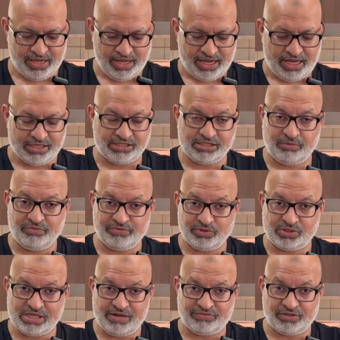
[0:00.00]
and some of it was
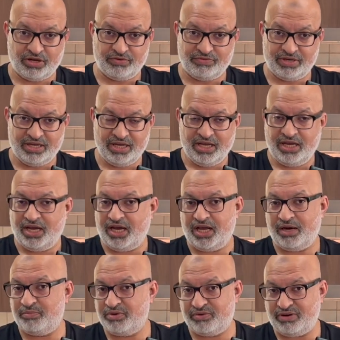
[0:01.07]
left over, and
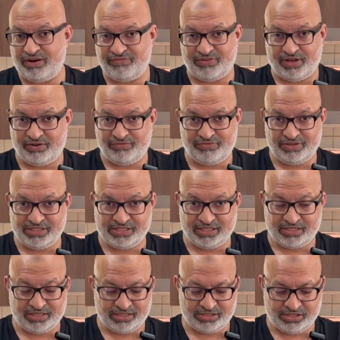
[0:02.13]
I'm a great fan of freezing things,